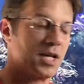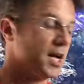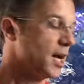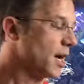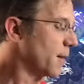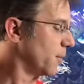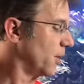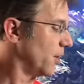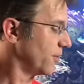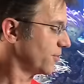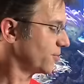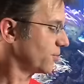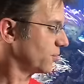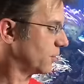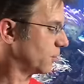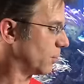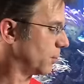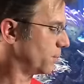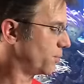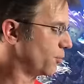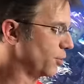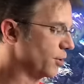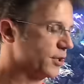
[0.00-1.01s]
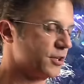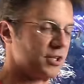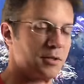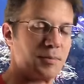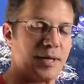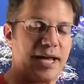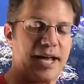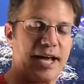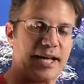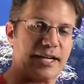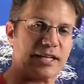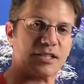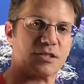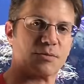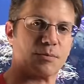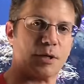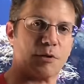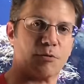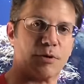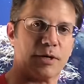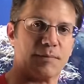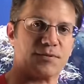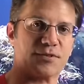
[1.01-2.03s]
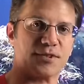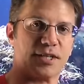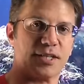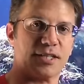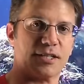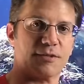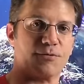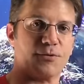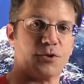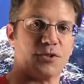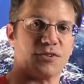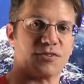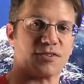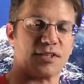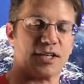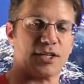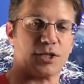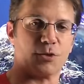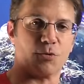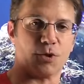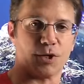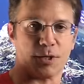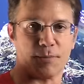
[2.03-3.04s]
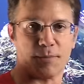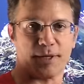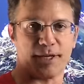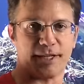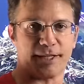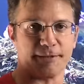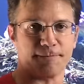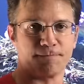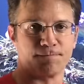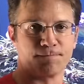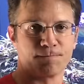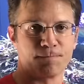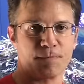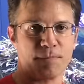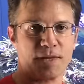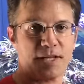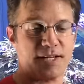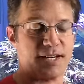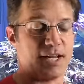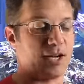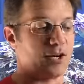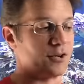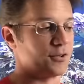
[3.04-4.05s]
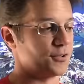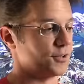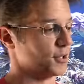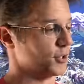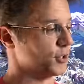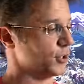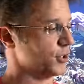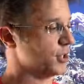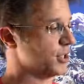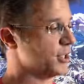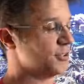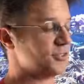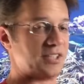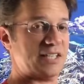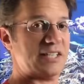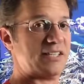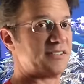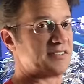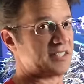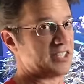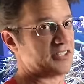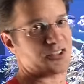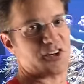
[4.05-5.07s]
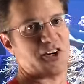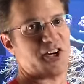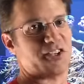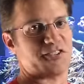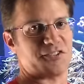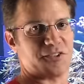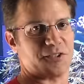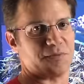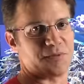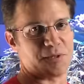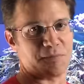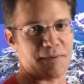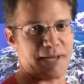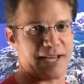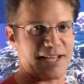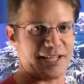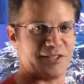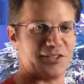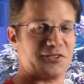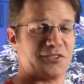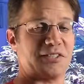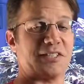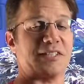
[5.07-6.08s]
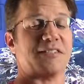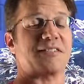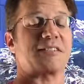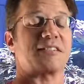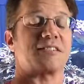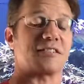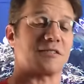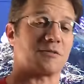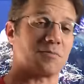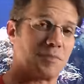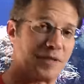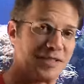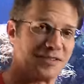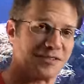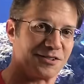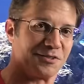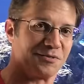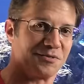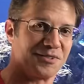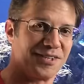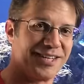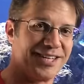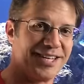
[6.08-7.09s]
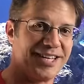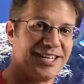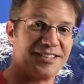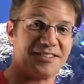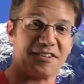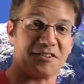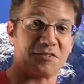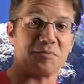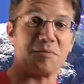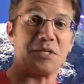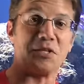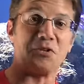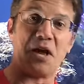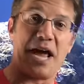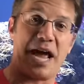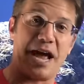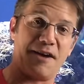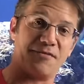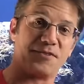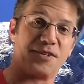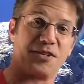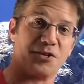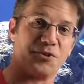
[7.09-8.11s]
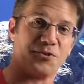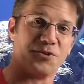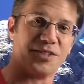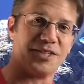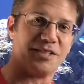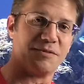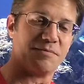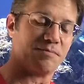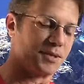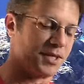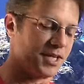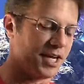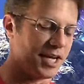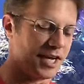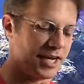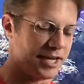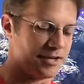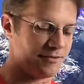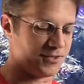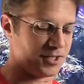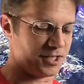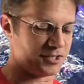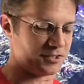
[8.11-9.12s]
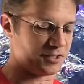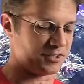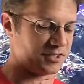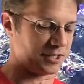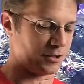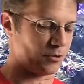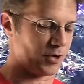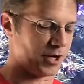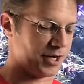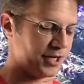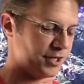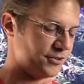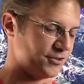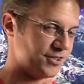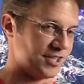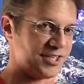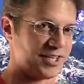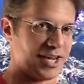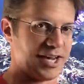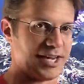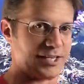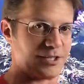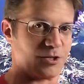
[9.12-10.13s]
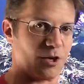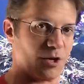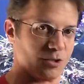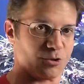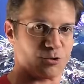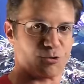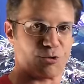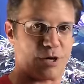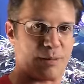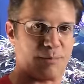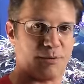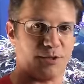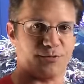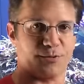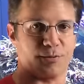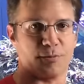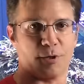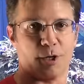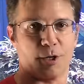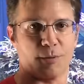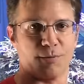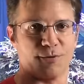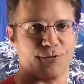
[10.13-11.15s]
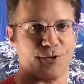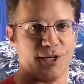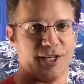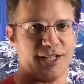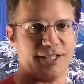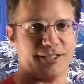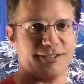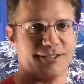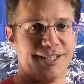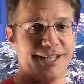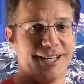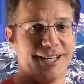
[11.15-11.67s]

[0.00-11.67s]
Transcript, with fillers: I'm also at one point gonna be adding it to my website if you decide you wanna buy it. Now, the good news is it's awesome. The bad news is it's expensive. Doesn't mean you have to own it, but I have done the thing where I used a $9 Dremel from Harbor Freight,